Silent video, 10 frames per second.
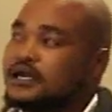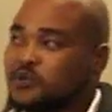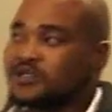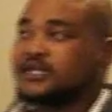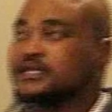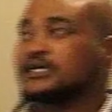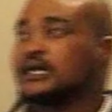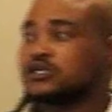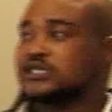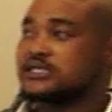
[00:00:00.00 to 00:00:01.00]
And within
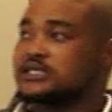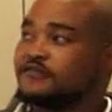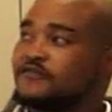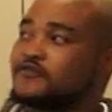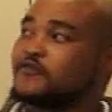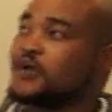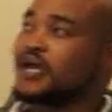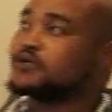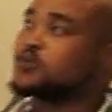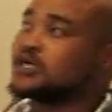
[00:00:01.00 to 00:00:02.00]
the course itself,
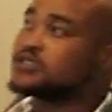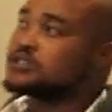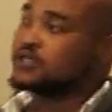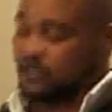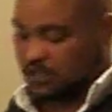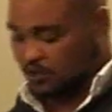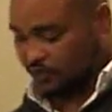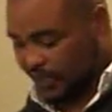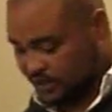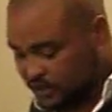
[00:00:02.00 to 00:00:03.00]
we had
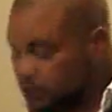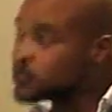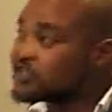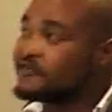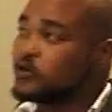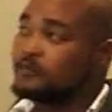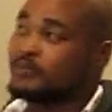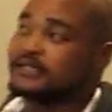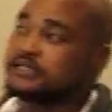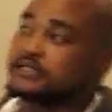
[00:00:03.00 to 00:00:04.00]
we had new
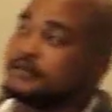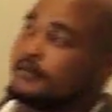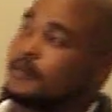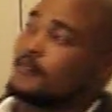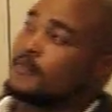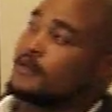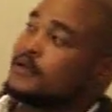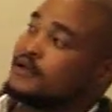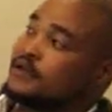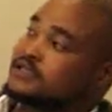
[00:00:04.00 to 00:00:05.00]
developments,
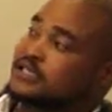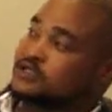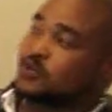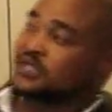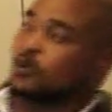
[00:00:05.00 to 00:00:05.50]
starting